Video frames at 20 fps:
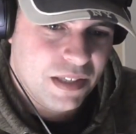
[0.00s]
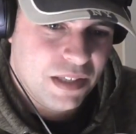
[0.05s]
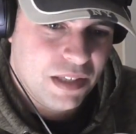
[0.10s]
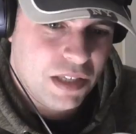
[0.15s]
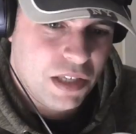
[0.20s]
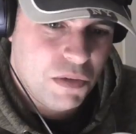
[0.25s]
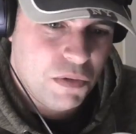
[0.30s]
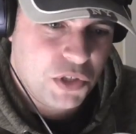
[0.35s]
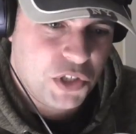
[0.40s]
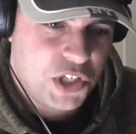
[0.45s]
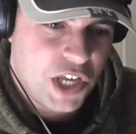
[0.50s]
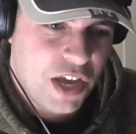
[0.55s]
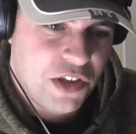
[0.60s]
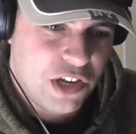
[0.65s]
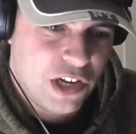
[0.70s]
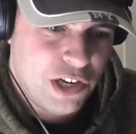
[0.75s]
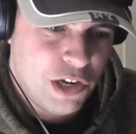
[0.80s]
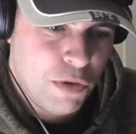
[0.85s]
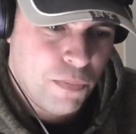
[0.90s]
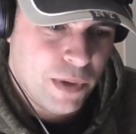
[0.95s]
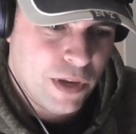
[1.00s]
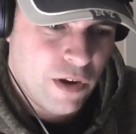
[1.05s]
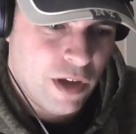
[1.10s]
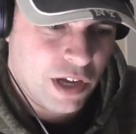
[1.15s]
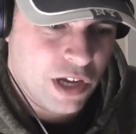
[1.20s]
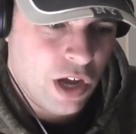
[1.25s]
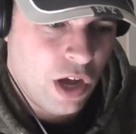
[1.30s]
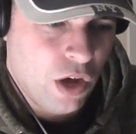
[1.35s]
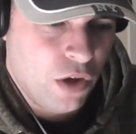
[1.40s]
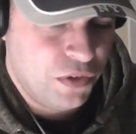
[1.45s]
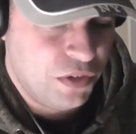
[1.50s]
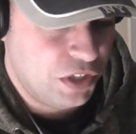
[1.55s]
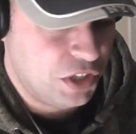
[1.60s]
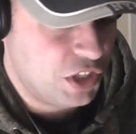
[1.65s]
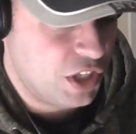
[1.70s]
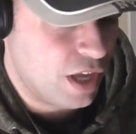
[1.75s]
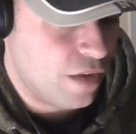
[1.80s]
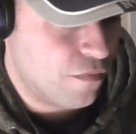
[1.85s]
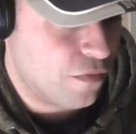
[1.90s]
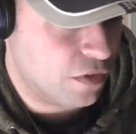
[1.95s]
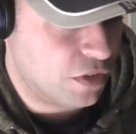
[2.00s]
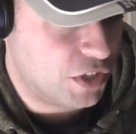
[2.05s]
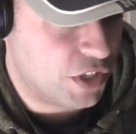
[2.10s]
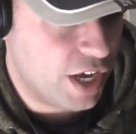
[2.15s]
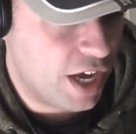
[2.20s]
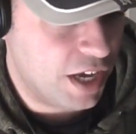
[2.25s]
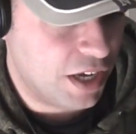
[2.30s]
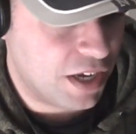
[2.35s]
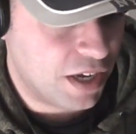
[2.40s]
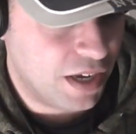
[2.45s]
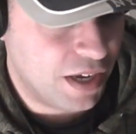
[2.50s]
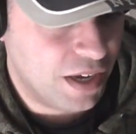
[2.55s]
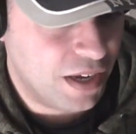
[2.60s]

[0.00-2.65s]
You sound a little bit like Carnage there for a sec.